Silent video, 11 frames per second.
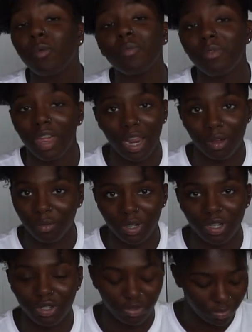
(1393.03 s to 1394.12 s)
that I went
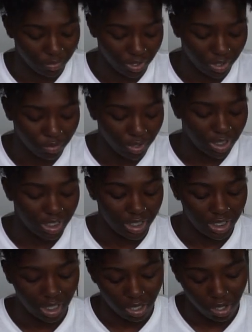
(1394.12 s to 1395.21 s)
into really great
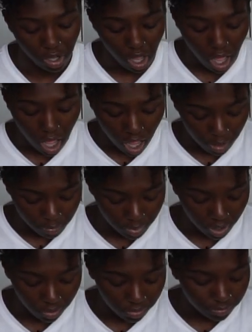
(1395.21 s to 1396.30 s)
detail
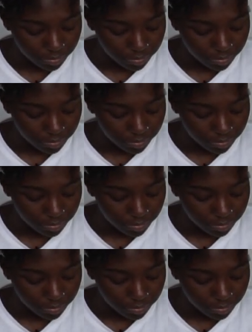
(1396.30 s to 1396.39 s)
about